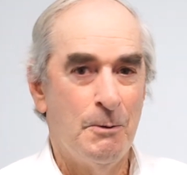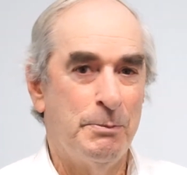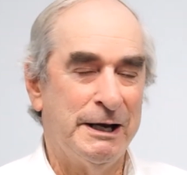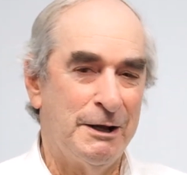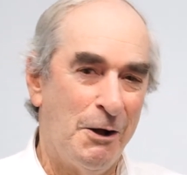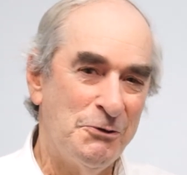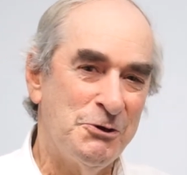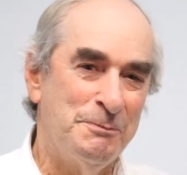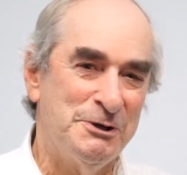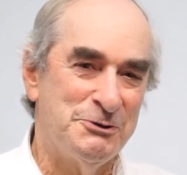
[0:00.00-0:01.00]
But he
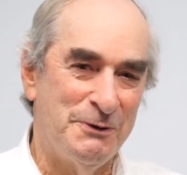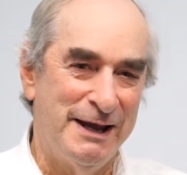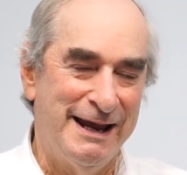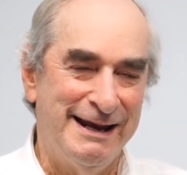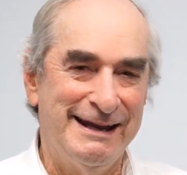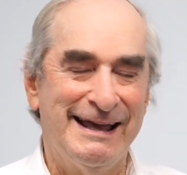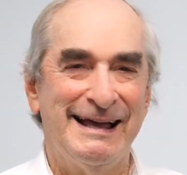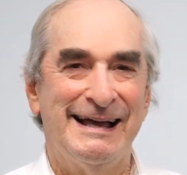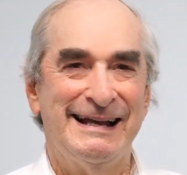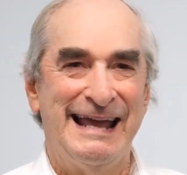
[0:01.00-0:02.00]
also betrayed
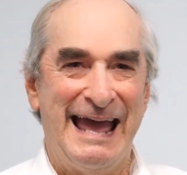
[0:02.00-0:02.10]
an